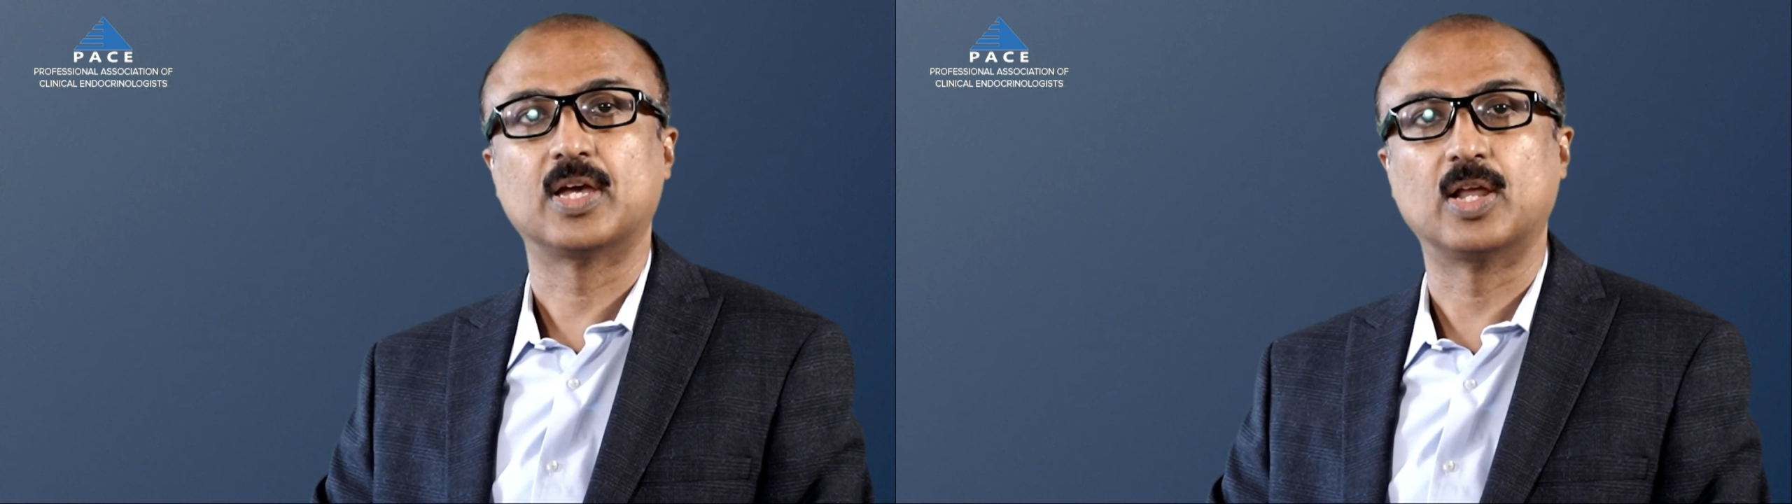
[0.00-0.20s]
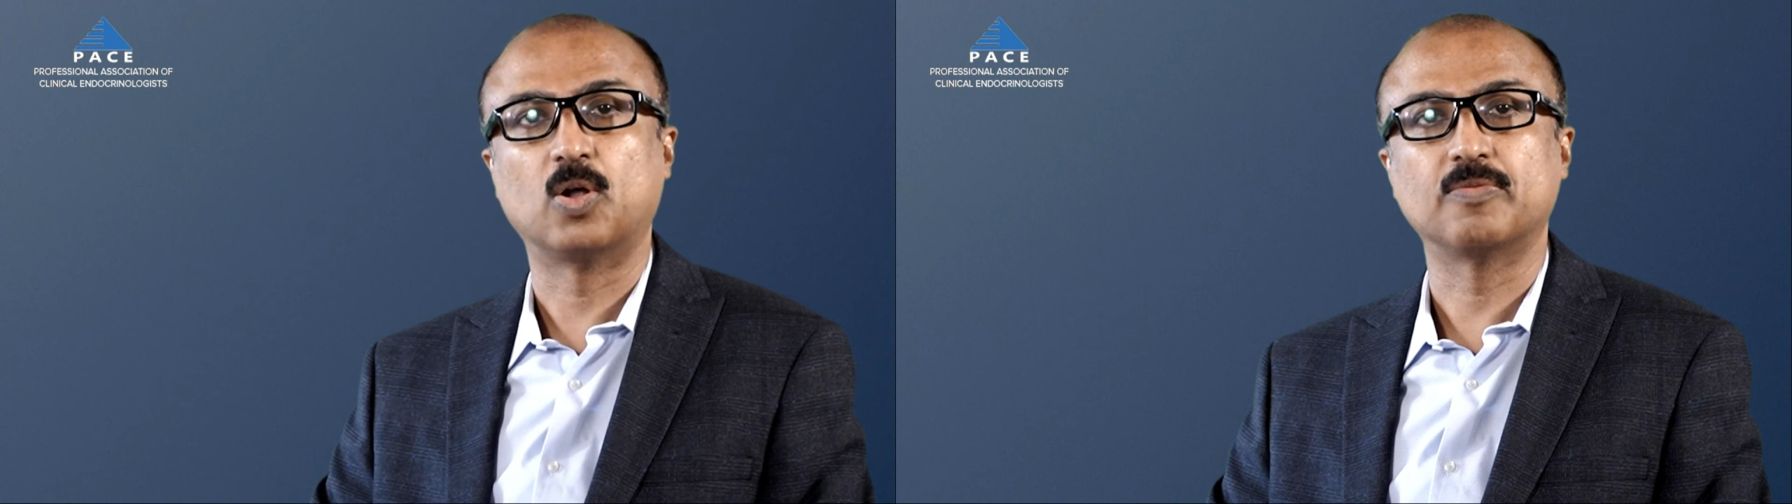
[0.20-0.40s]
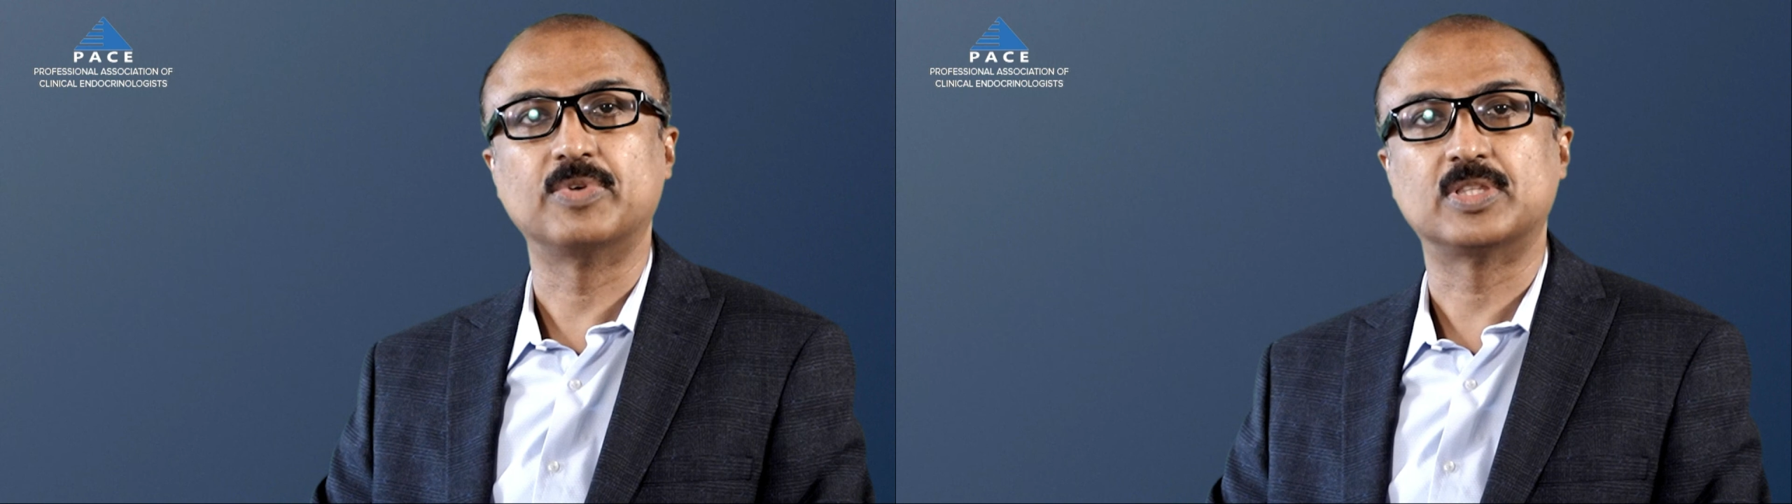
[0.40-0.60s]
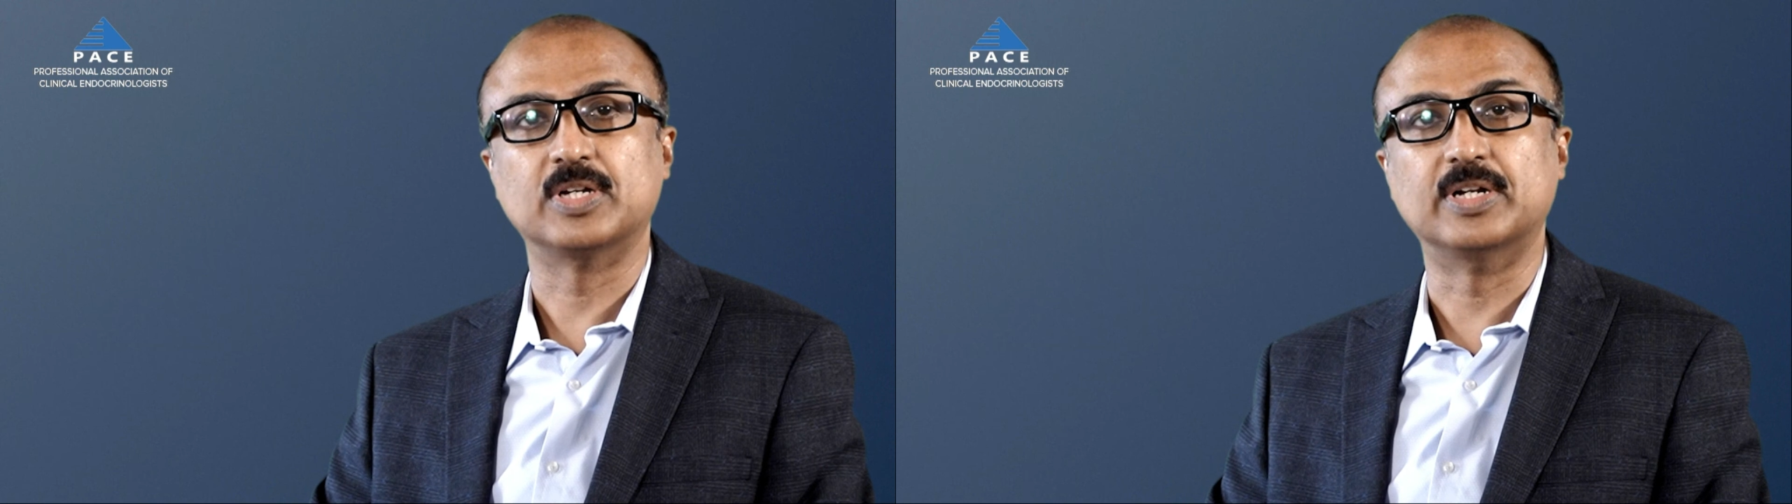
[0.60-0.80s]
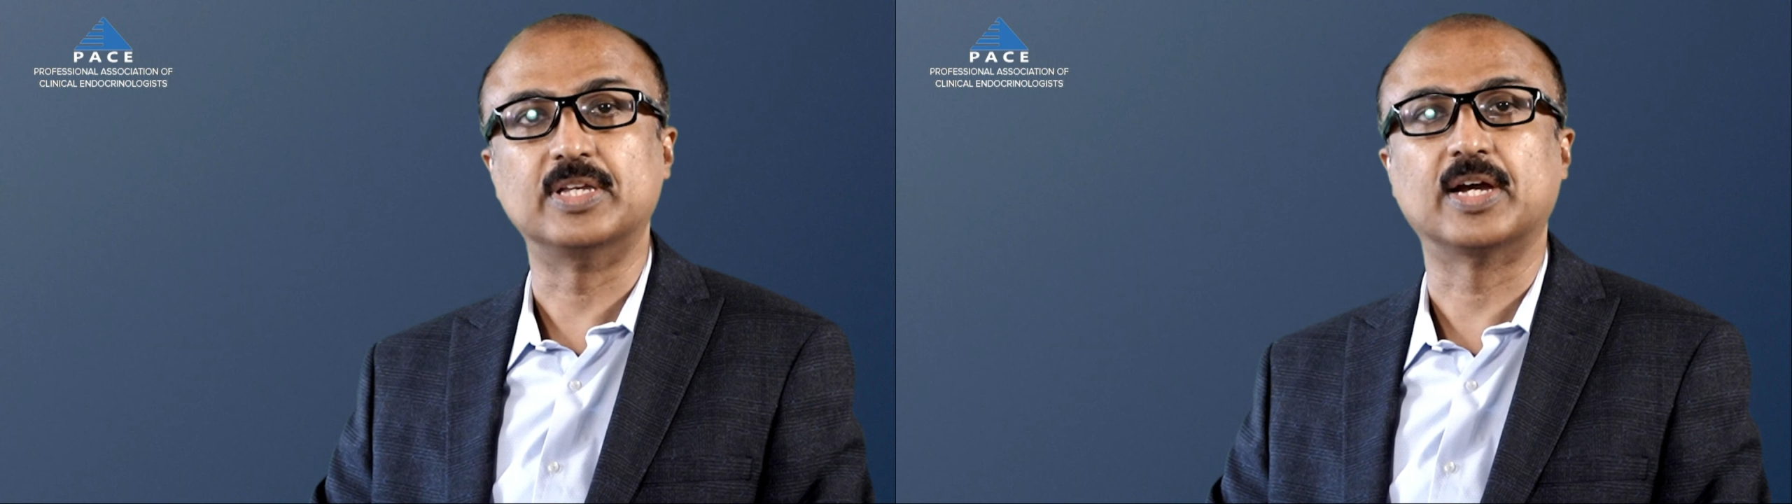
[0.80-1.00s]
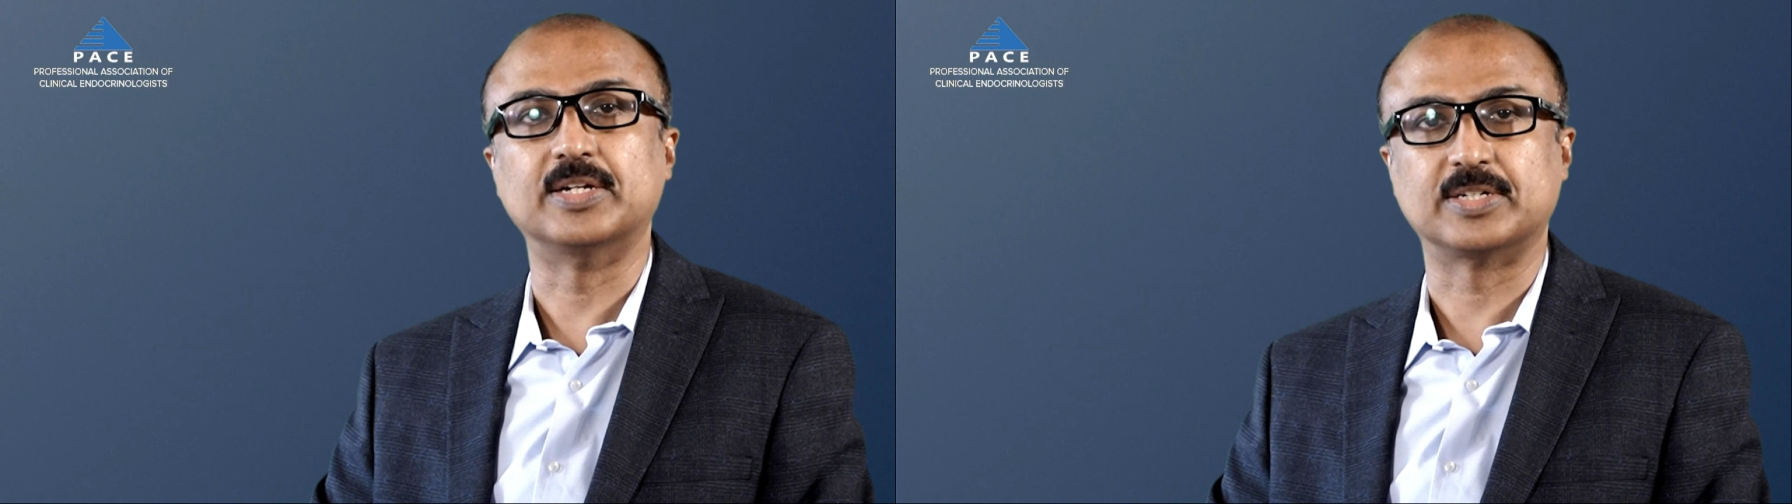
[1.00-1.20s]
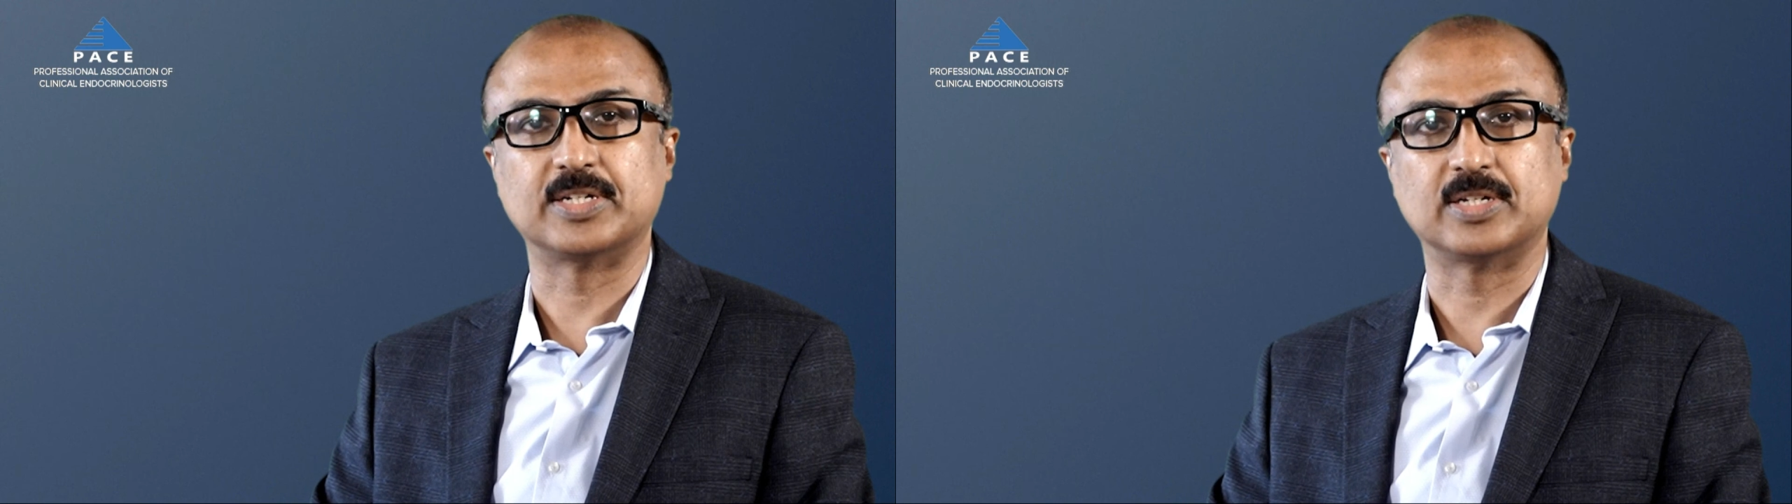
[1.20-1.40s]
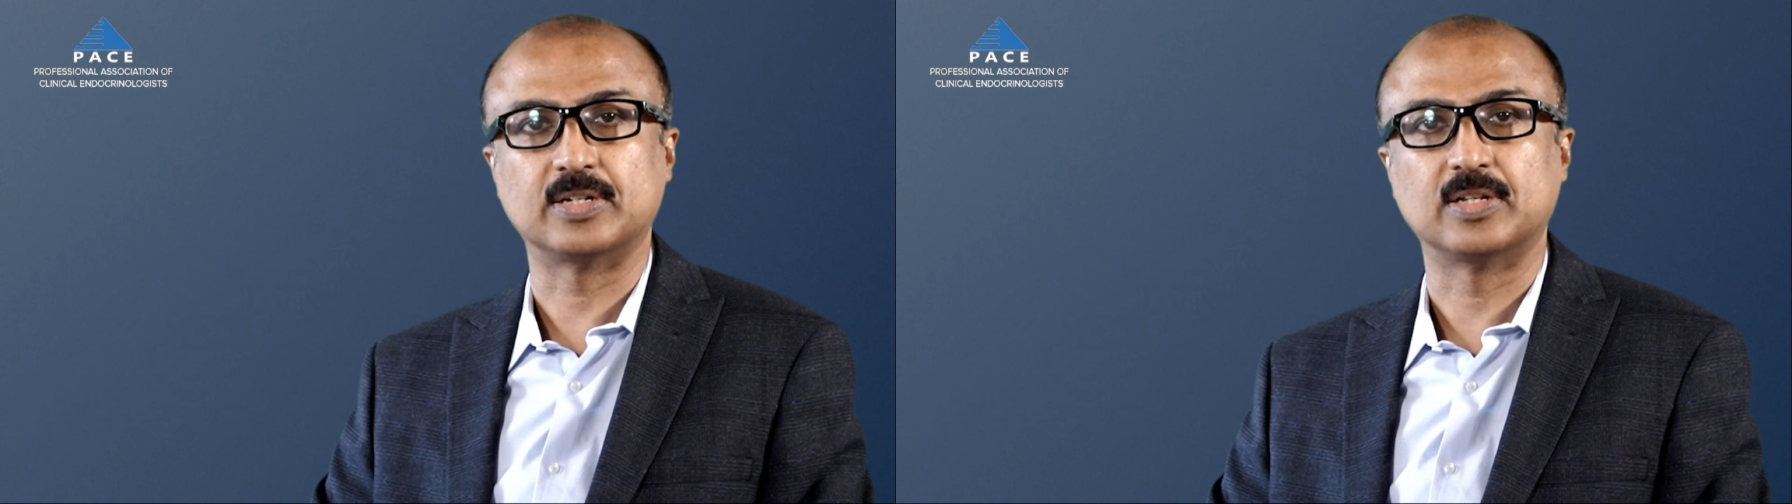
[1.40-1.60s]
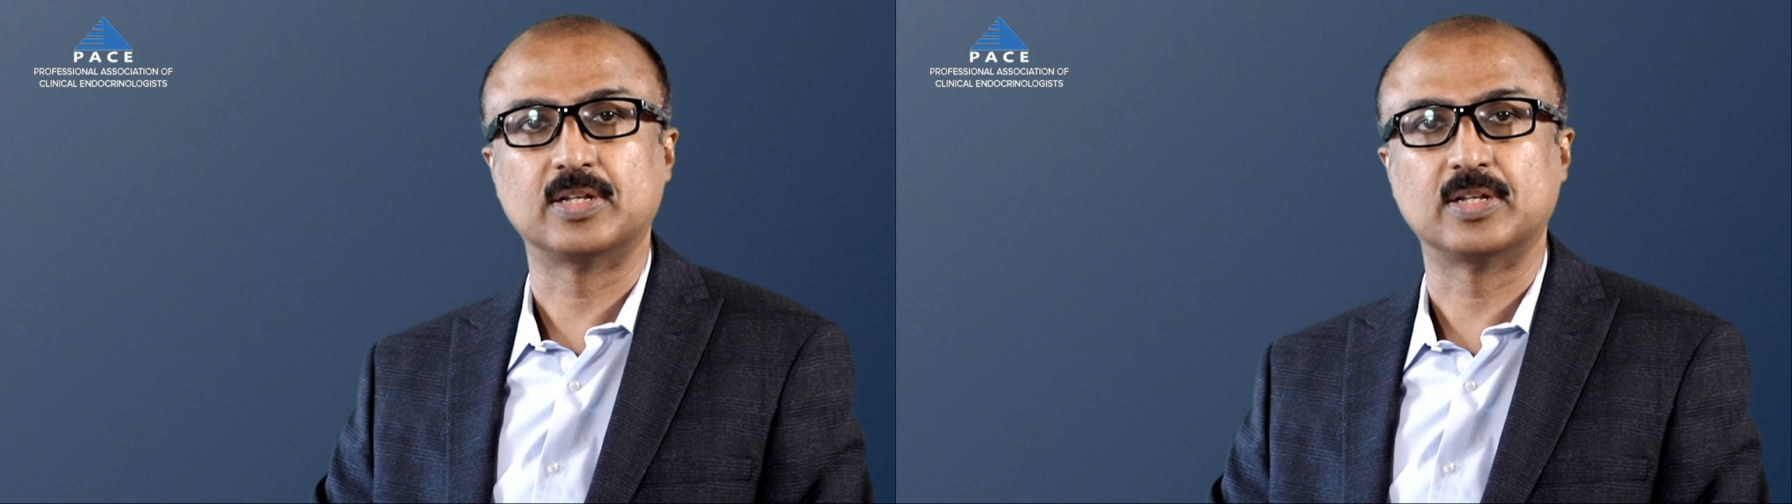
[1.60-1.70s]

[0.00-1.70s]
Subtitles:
along with dehydration.